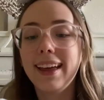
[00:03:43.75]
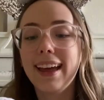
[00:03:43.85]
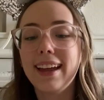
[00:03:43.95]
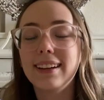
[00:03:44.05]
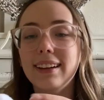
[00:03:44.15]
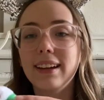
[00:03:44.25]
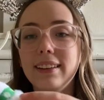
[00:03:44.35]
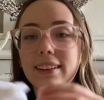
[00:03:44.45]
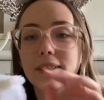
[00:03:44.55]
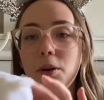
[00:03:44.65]
And
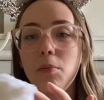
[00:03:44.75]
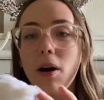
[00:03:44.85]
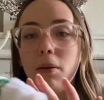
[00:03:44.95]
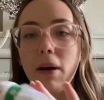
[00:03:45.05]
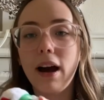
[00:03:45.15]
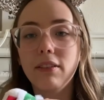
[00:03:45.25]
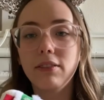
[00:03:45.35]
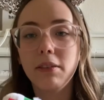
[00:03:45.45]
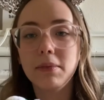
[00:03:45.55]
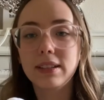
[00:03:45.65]
this whole bottom half of
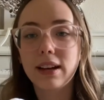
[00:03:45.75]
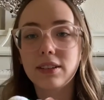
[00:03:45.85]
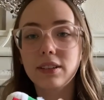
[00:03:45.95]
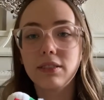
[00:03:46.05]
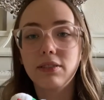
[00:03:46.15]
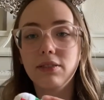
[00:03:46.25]
him is actually